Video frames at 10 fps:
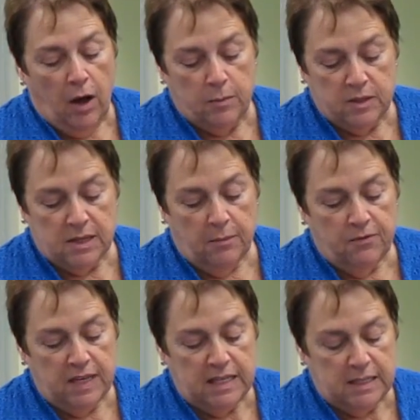some
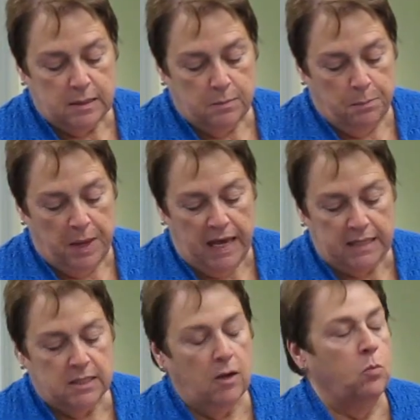of these
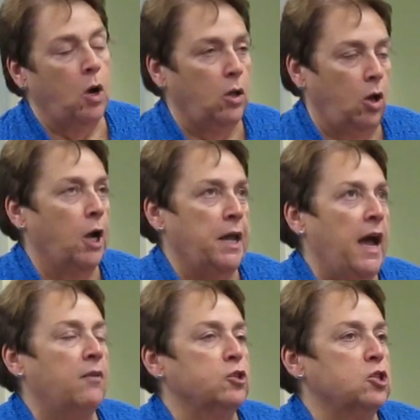beds, well, on
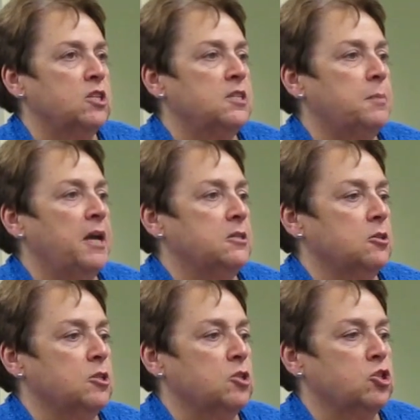average, these beds are
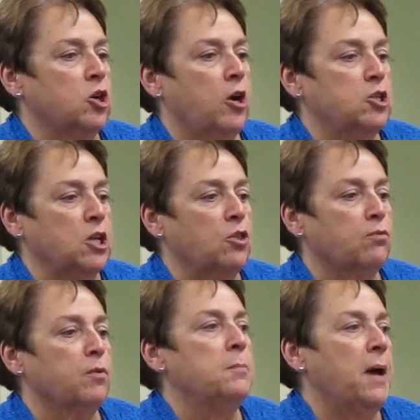discharging
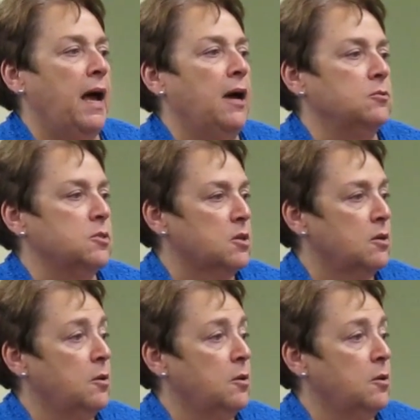3 pounds